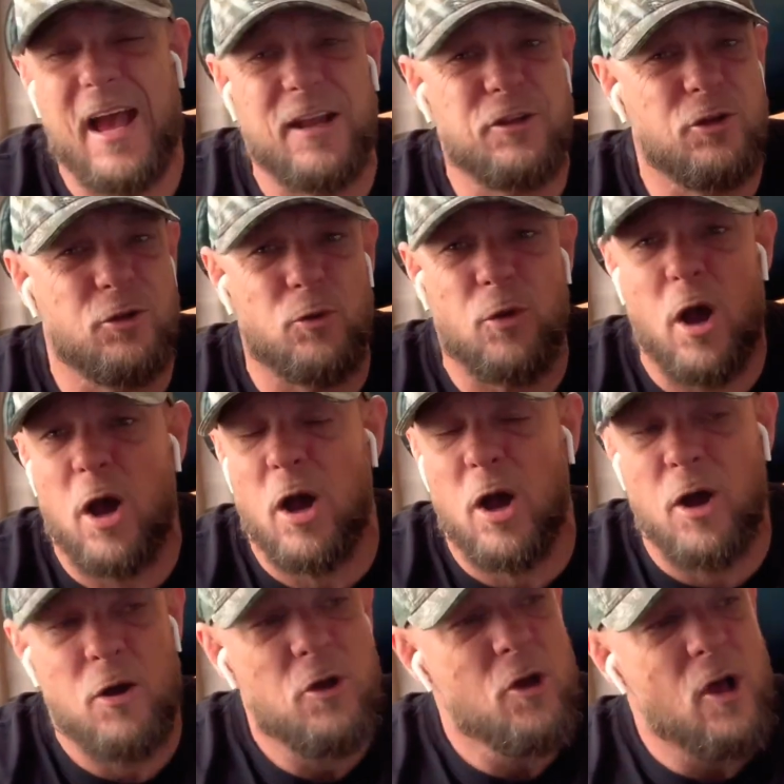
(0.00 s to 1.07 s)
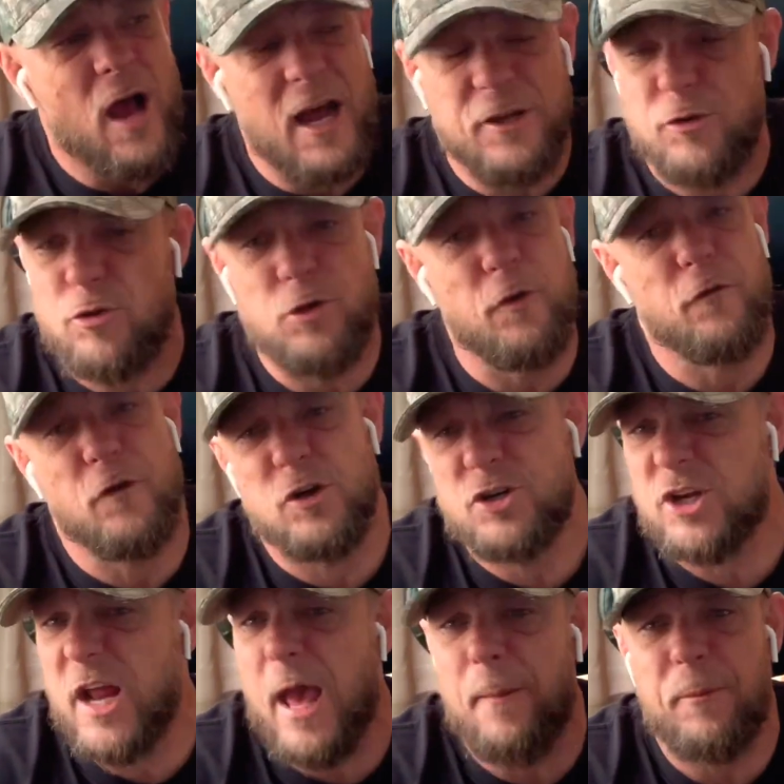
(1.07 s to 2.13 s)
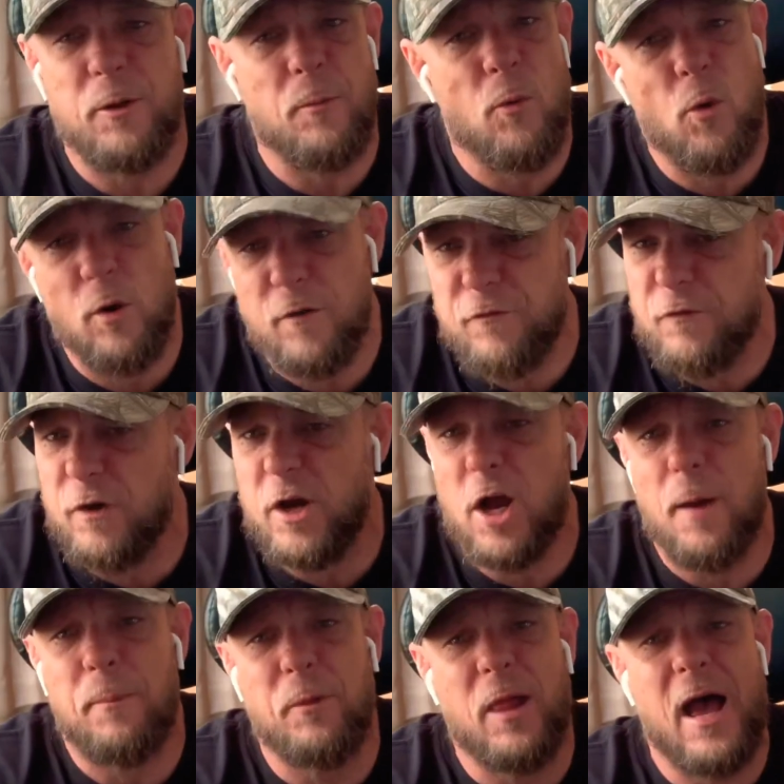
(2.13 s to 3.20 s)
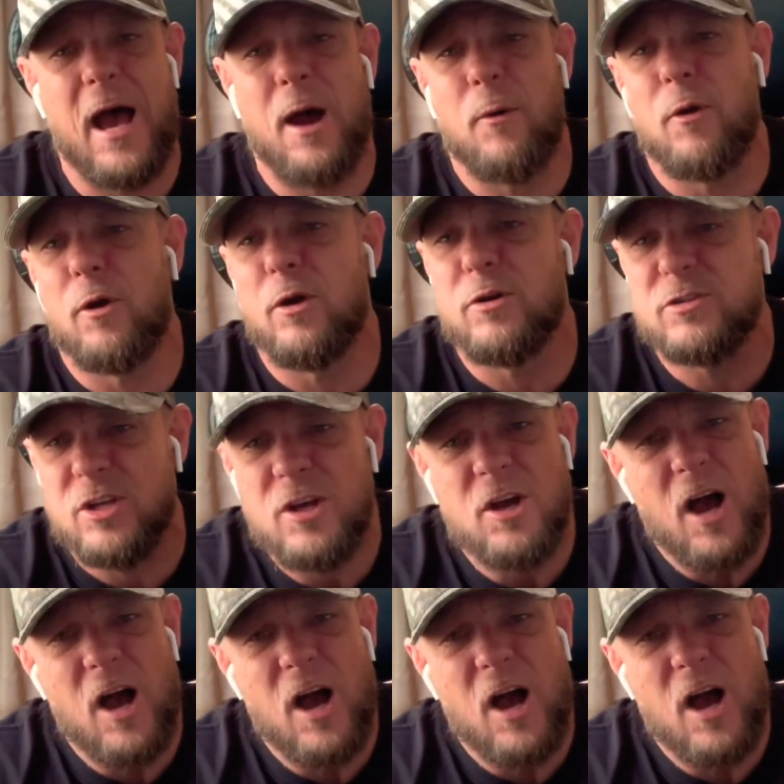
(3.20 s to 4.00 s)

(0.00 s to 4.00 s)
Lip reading: I do YouVersion app in the morning for a couple hours.